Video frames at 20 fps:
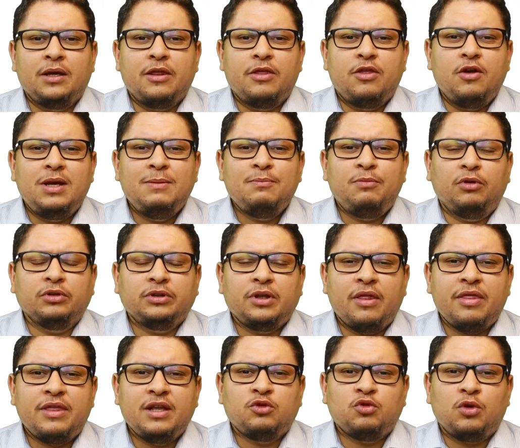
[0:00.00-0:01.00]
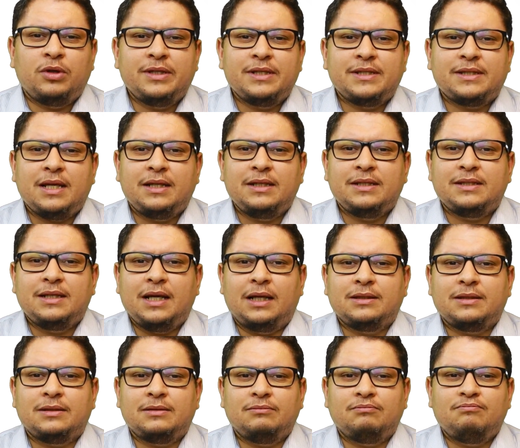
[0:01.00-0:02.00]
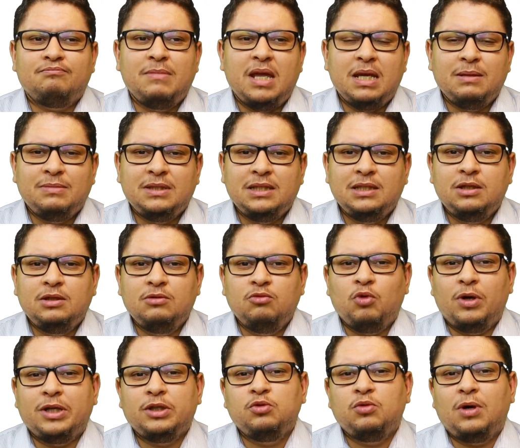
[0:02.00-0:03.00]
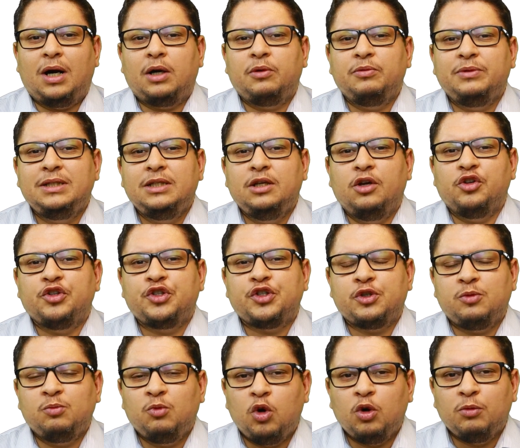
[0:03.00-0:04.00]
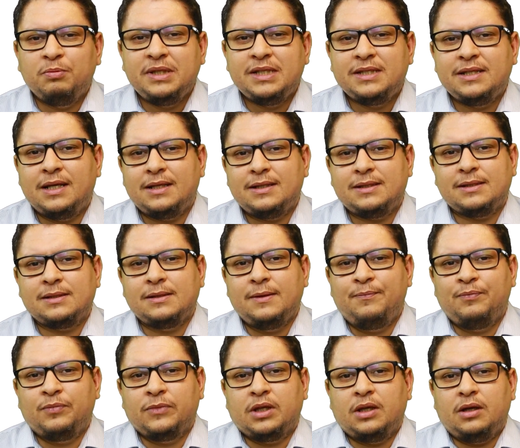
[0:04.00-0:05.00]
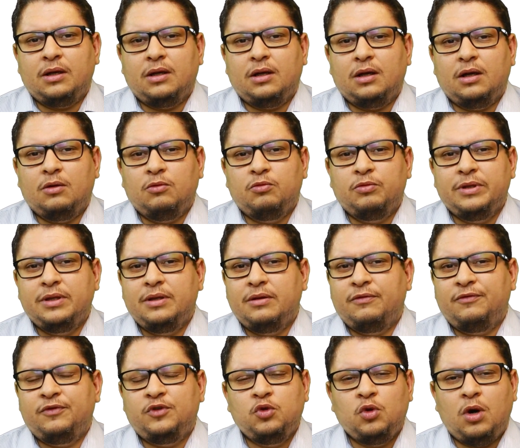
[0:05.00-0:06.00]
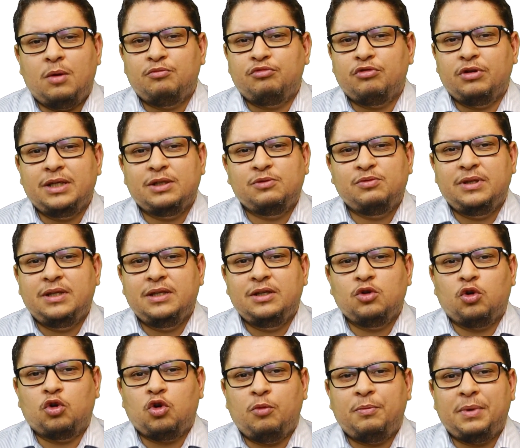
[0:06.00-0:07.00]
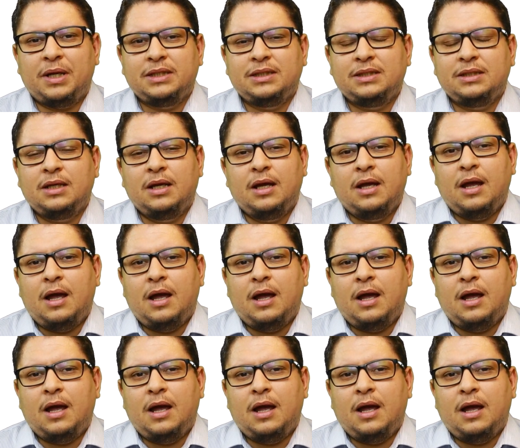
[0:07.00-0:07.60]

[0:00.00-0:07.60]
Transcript: The important thing to understand is that maybe when you are really a small business with a few employees within your company,